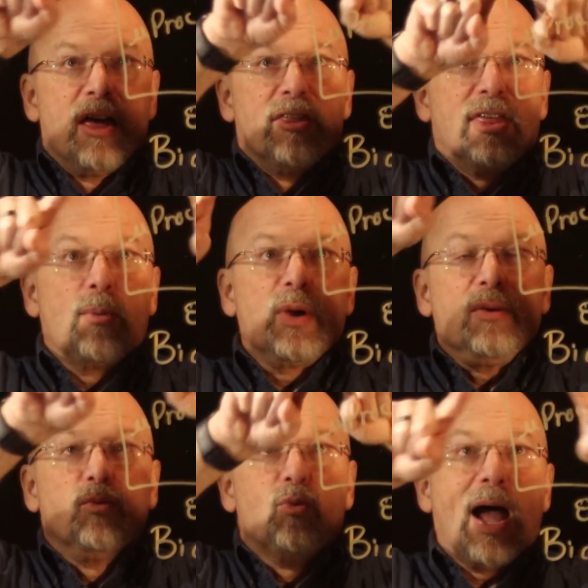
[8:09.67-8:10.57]
that we
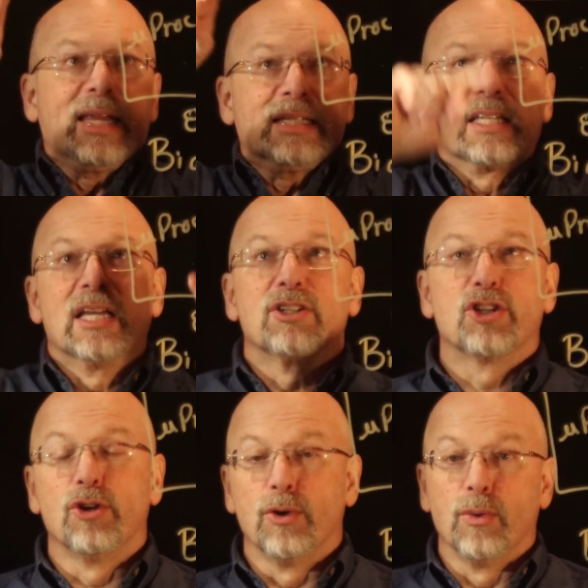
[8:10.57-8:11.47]
write
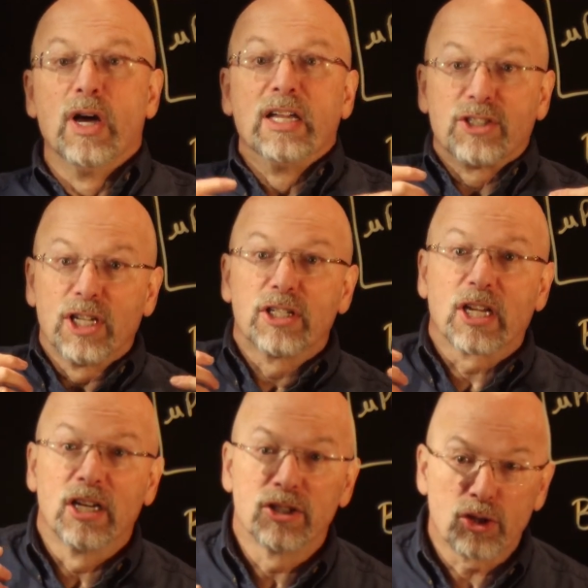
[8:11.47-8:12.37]
to to
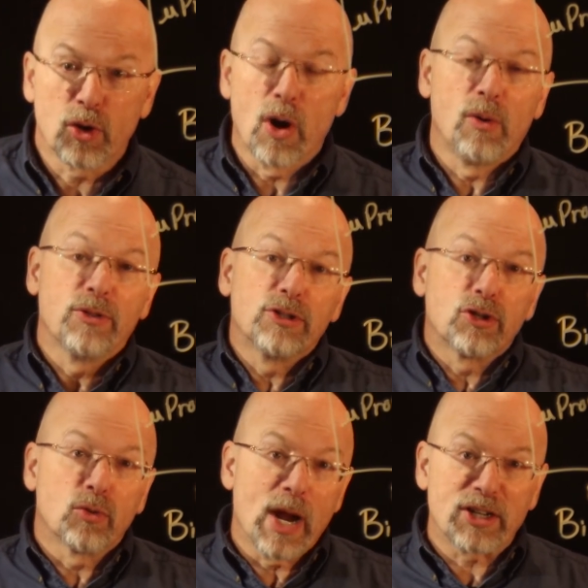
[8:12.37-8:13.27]
control the
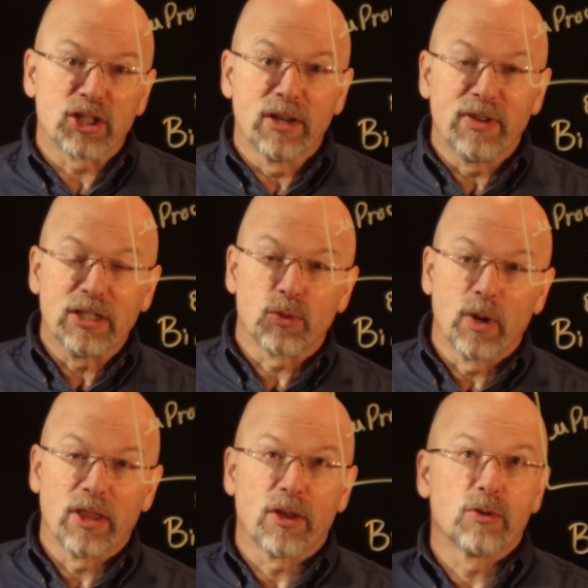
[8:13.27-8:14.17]
direction of each
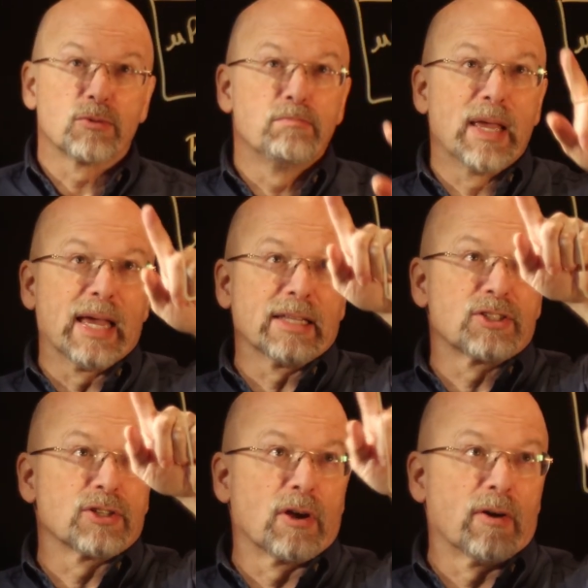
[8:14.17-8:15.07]
one of those
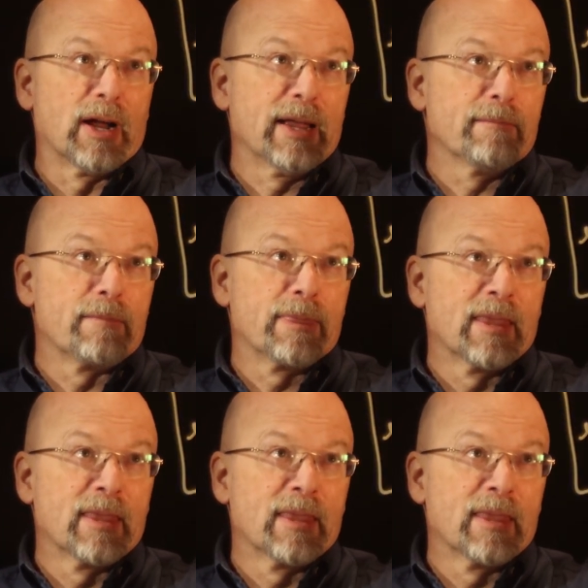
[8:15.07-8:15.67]
bits, all right?